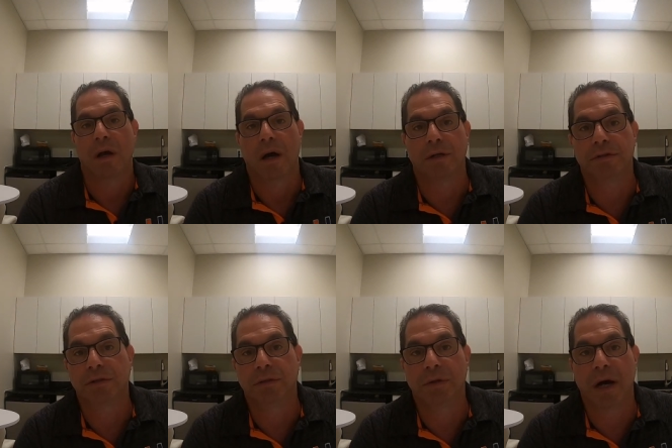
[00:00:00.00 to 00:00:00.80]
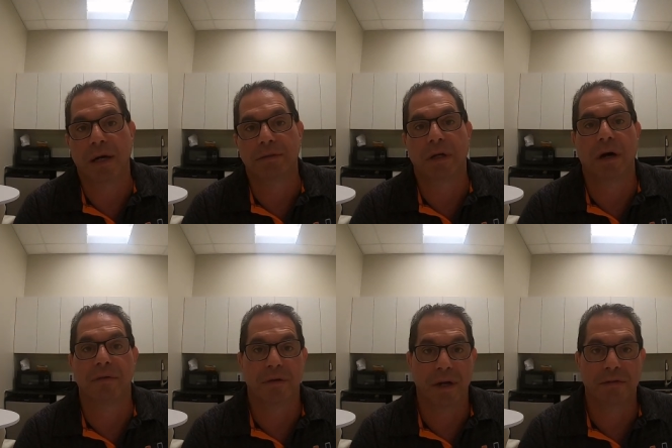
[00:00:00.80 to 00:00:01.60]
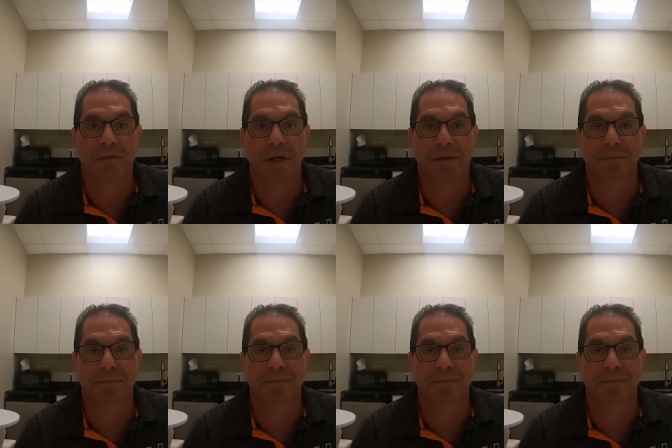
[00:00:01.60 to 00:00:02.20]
I'll see you guys on the next vid.